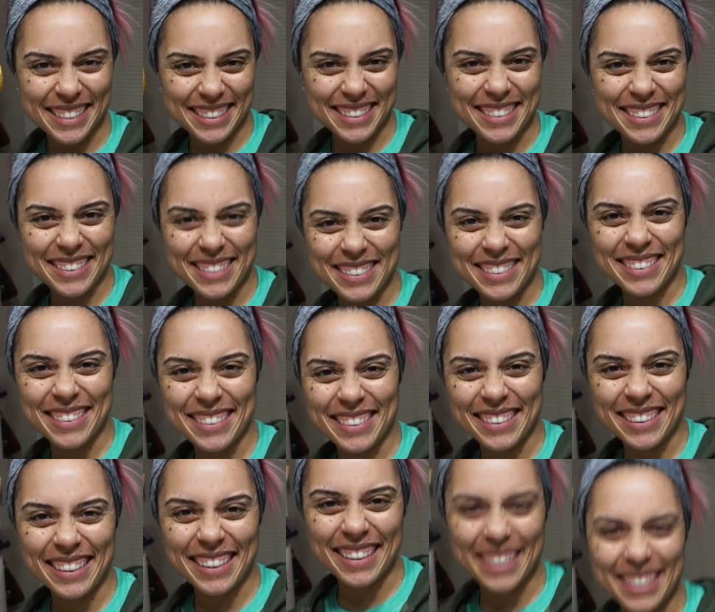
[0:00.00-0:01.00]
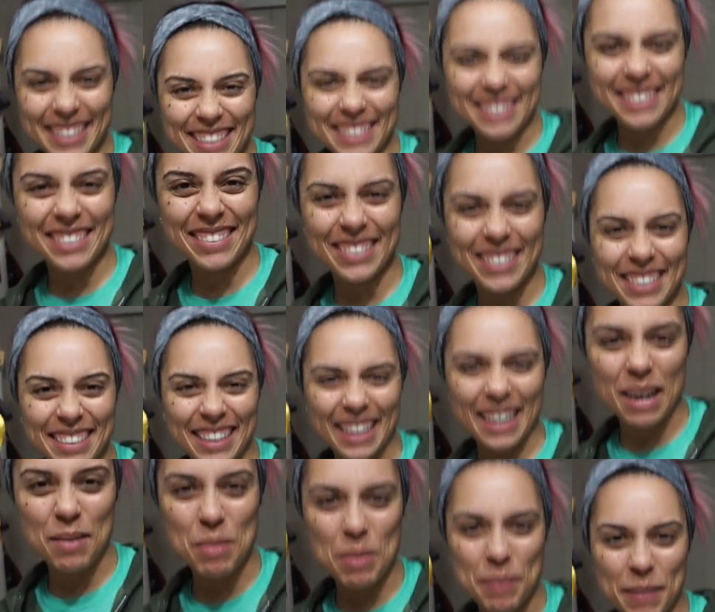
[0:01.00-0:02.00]
Uh, look at, he's such a good
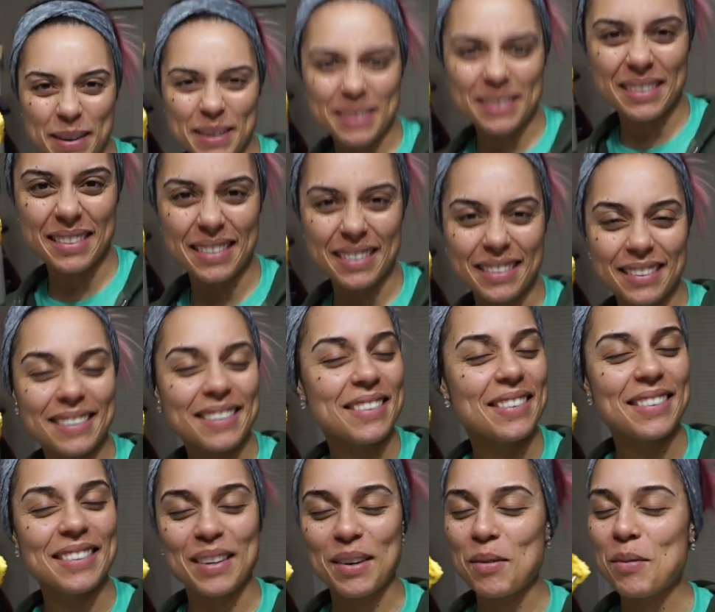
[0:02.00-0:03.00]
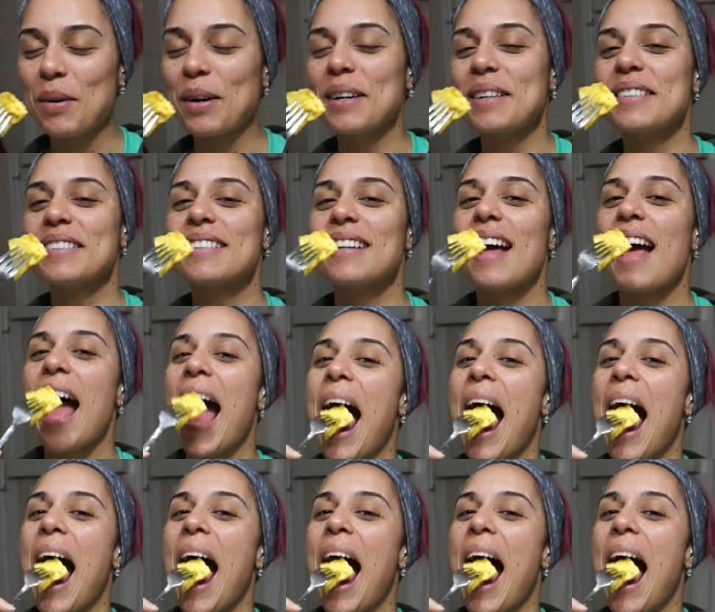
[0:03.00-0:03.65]
camera person. You're the worst.